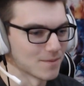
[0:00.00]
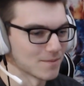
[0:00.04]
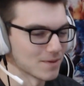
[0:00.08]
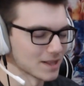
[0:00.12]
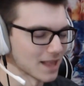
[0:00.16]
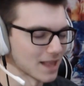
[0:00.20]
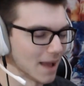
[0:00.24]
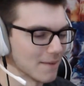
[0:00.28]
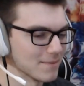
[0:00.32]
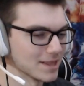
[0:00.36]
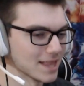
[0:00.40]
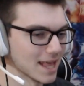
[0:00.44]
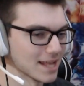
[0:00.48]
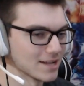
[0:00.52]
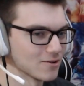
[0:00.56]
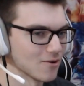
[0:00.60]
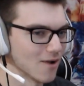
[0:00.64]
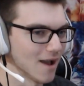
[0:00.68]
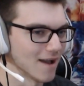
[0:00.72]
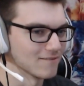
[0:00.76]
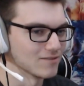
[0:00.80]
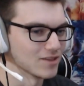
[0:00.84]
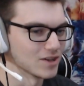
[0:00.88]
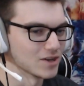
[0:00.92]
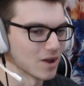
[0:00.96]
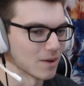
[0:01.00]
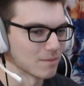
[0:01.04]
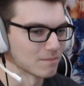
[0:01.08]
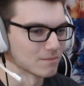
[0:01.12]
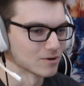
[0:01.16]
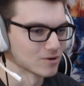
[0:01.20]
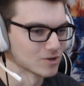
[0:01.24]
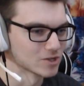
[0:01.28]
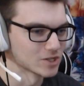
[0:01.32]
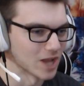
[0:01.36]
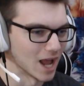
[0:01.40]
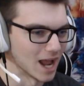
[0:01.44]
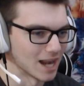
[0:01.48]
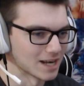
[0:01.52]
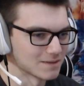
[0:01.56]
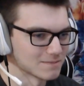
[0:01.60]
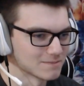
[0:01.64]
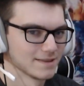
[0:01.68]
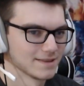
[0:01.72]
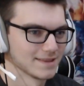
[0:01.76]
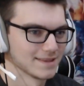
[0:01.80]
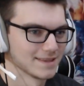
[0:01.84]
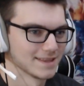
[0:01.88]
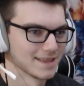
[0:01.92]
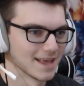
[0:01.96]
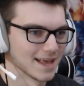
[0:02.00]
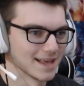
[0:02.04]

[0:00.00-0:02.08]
But, I mean, they do have the numbers on them, so.